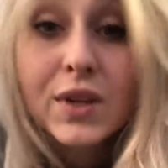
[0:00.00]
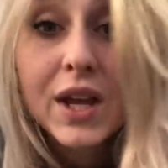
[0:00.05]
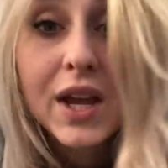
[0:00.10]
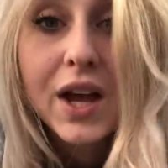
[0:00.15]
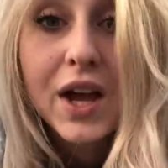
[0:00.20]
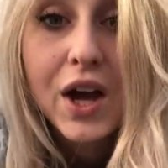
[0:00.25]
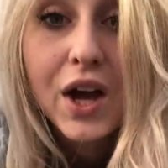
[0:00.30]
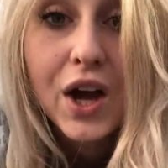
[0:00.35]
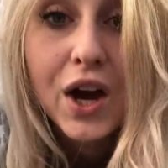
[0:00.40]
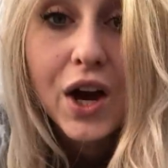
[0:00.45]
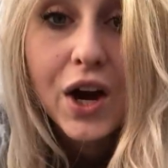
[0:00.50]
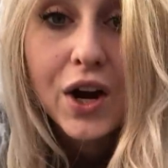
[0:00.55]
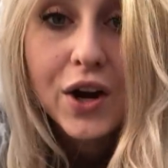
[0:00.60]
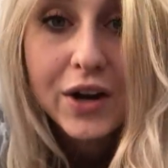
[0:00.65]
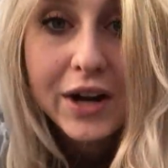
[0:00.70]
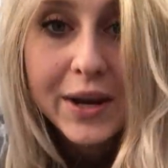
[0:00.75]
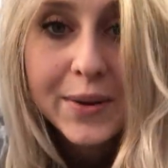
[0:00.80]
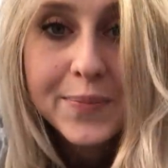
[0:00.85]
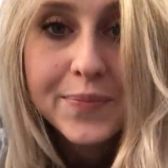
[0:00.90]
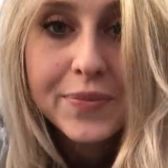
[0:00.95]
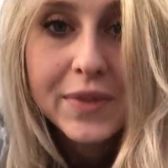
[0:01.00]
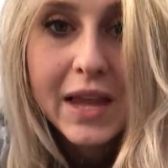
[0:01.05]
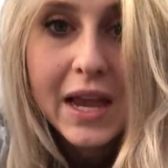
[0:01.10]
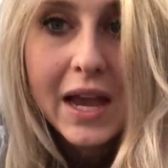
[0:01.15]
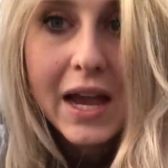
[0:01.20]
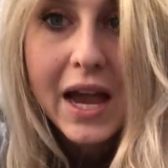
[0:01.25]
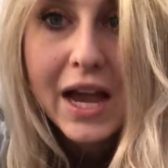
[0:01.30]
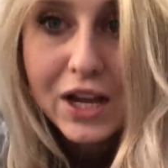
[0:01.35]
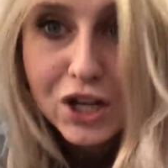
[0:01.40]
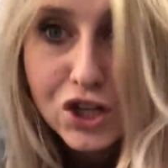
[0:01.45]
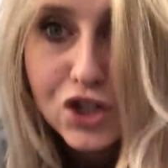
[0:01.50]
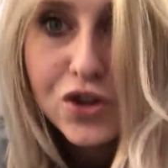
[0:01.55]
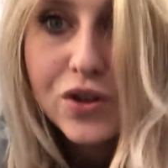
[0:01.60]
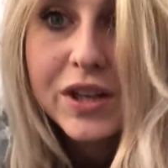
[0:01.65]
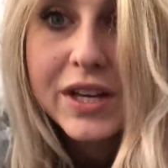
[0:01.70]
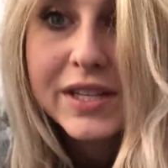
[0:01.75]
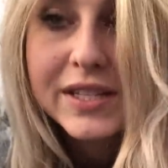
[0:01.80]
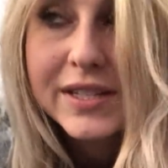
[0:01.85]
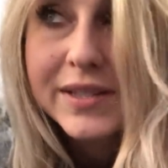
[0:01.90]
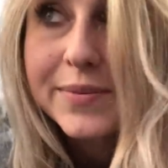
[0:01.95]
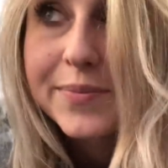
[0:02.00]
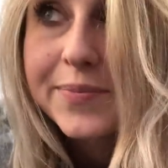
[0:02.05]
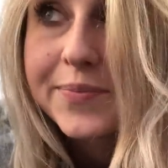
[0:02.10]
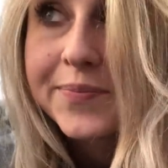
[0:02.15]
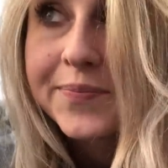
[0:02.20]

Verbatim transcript: All right, I can do this.